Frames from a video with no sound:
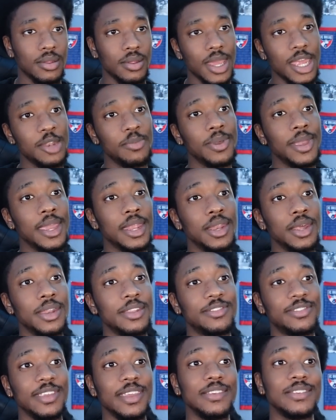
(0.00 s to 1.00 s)
At the beginning of
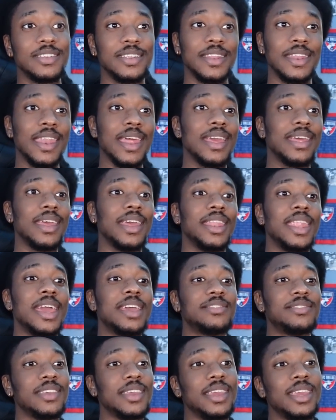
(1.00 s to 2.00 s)
the season. And
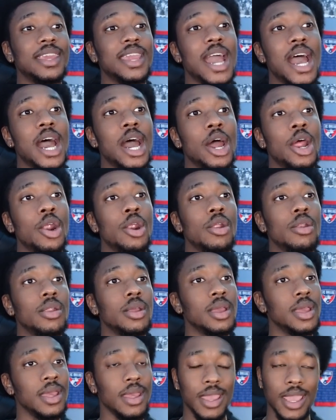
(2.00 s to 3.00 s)
that's it. He got hurt.
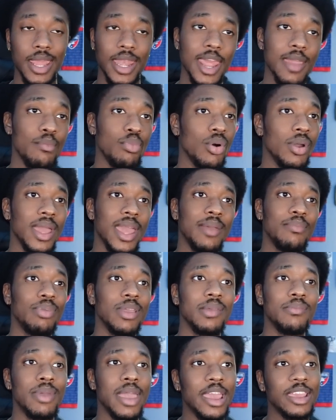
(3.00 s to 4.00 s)
And that boy ain't
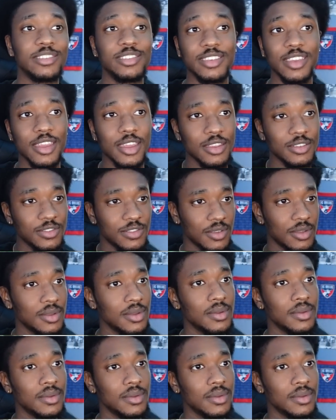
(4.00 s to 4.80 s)
been back since.